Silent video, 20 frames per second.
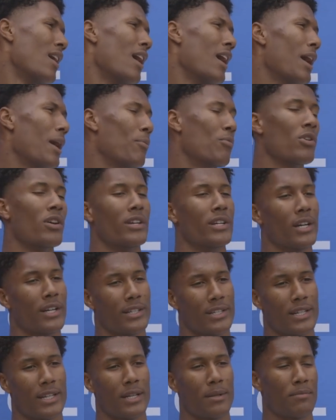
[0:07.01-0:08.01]
Um, we're a
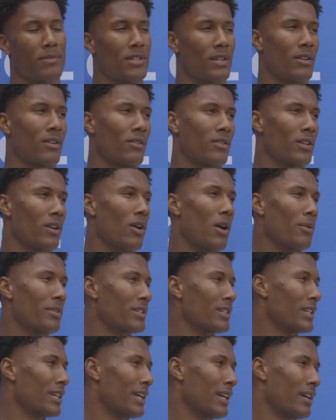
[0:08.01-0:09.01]
young team, so you're
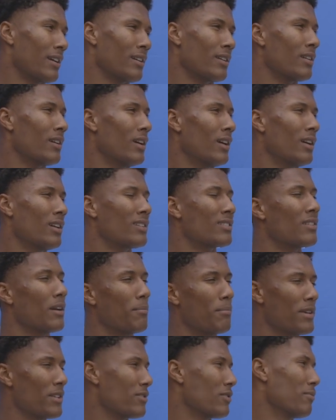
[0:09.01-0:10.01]
always going to get
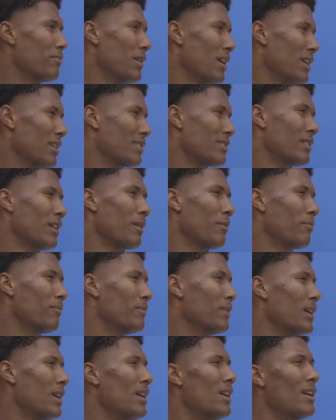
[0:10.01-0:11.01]
some mental bust,
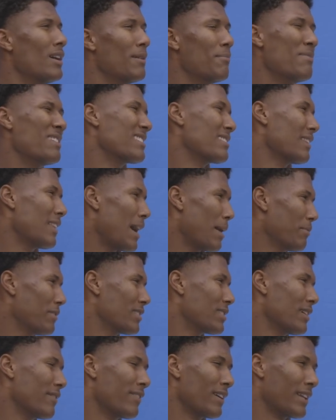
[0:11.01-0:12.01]
some
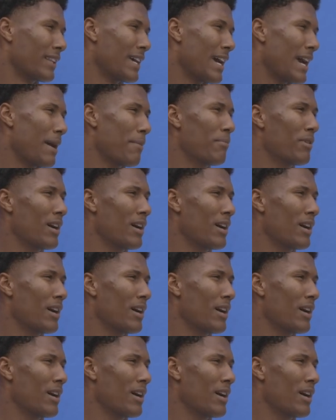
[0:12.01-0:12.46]
misalignment, stuff like that.